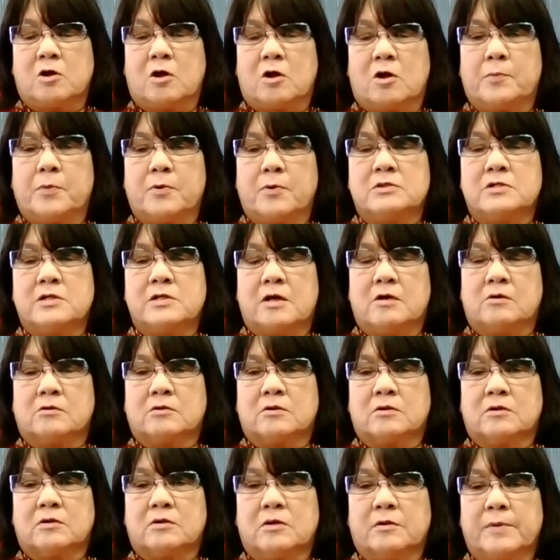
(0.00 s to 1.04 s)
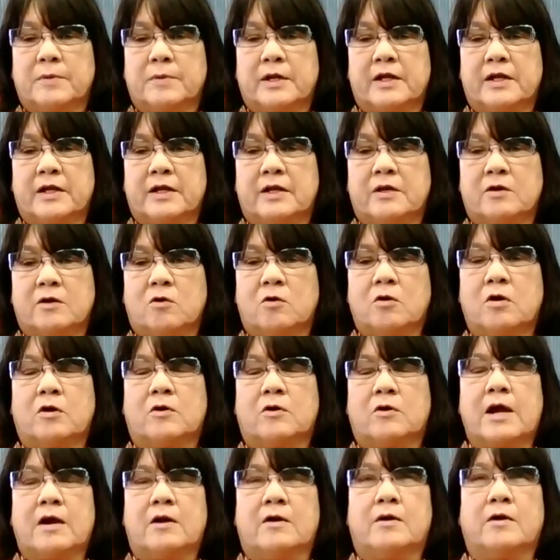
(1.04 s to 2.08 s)
Our personnel committee
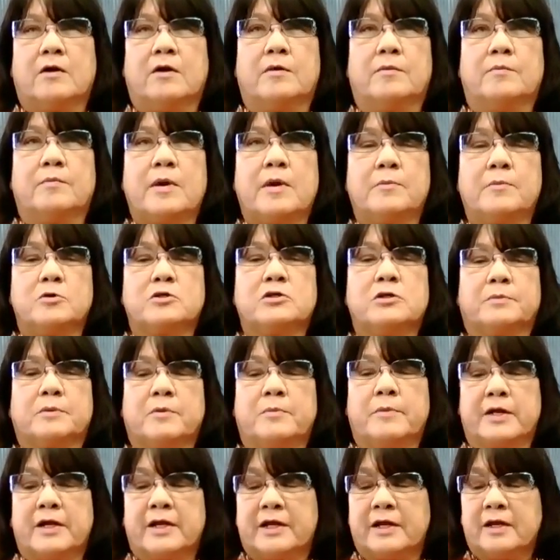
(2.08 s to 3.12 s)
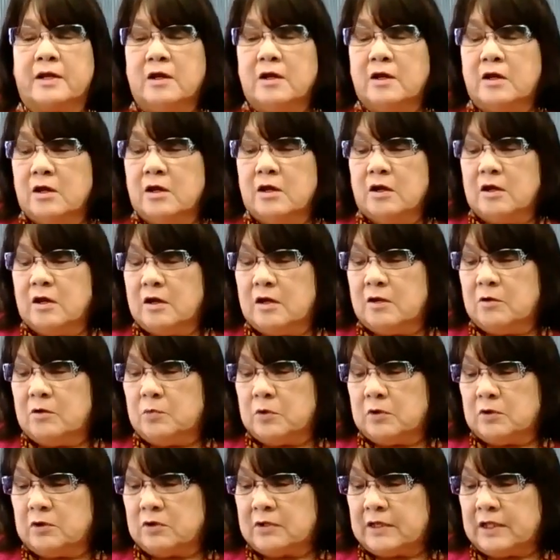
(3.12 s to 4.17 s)
or our membership committee
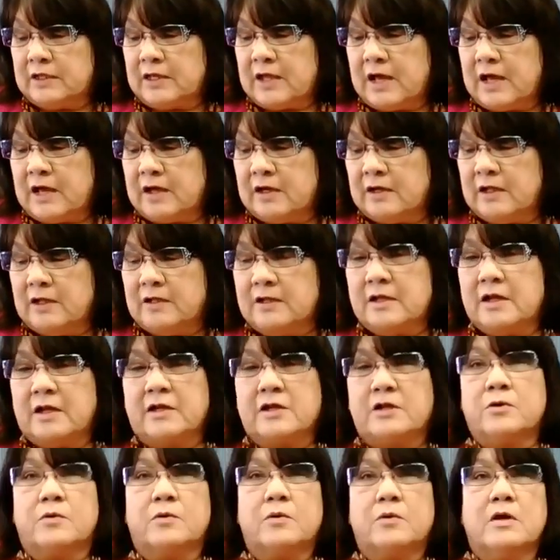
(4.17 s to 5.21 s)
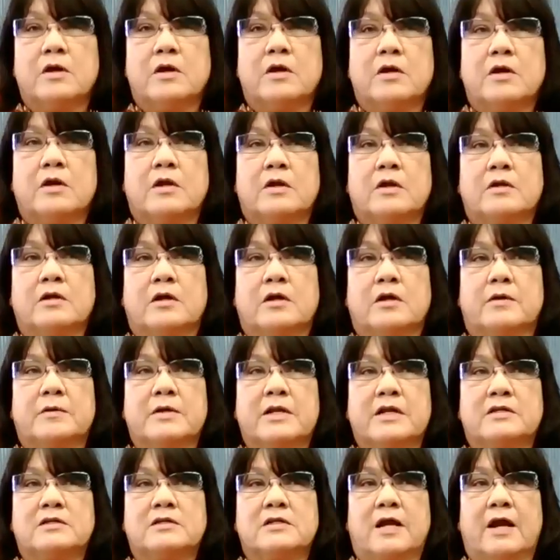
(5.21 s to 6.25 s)
will look at that, and then you
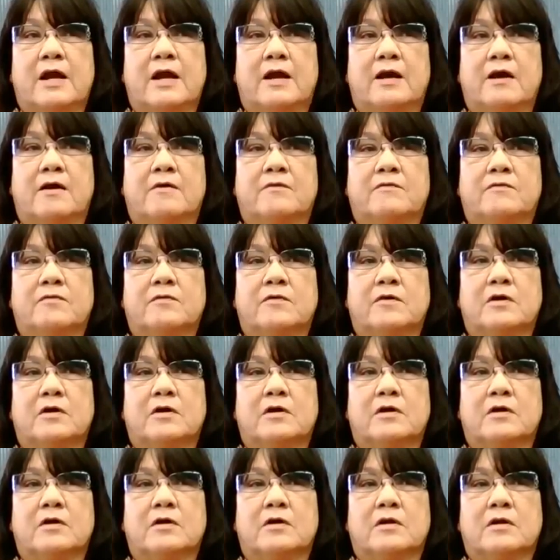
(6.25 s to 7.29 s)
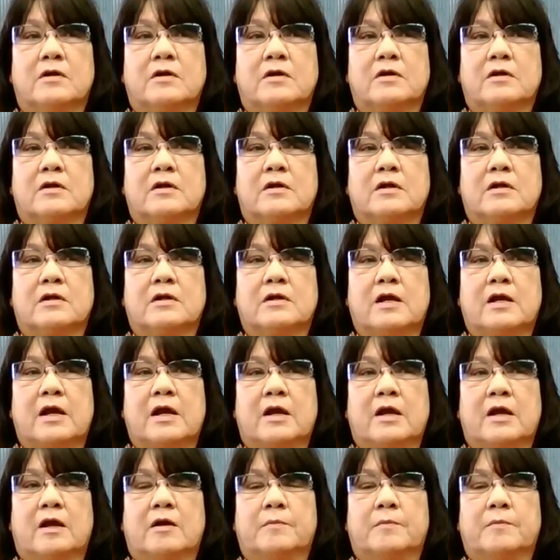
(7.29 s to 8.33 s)
need to have
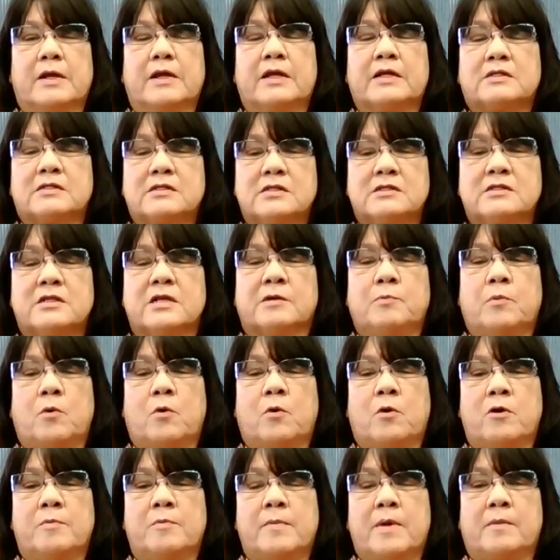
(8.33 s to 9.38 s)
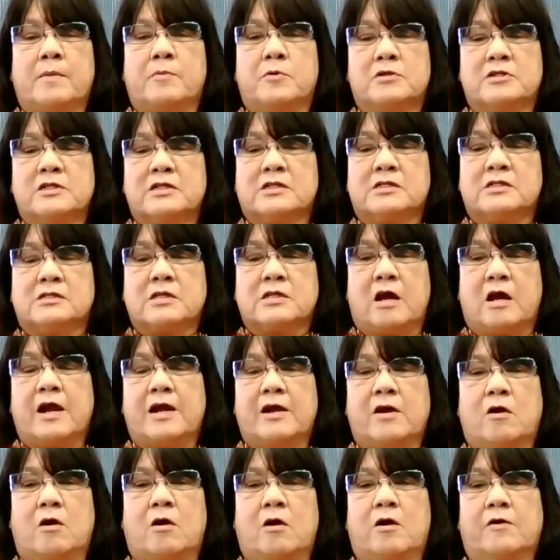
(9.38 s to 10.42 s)
an existing board member just
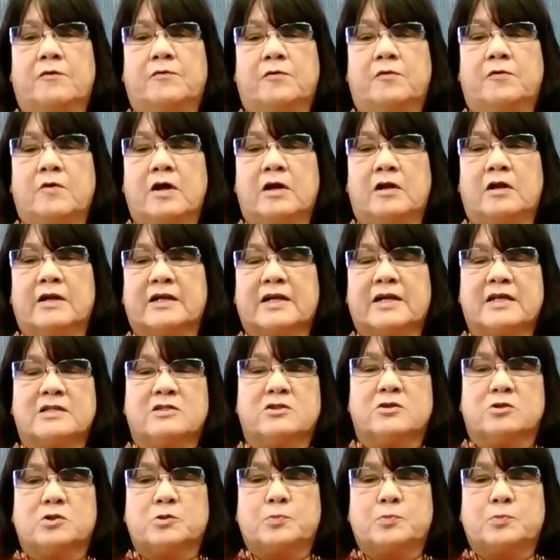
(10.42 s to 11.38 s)
sign off, like as your